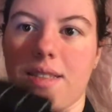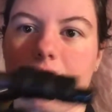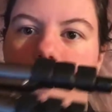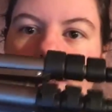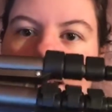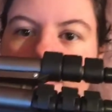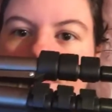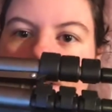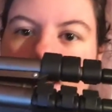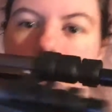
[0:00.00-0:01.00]
So yeah,
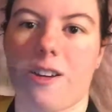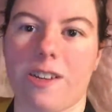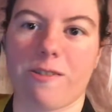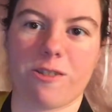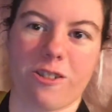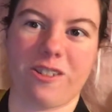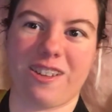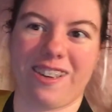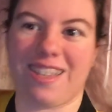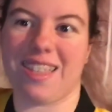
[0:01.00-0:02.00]
that I get to show
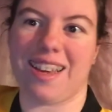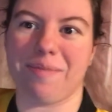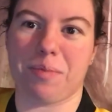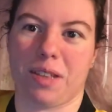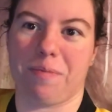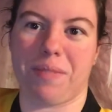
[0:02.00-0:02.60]
you guys that. So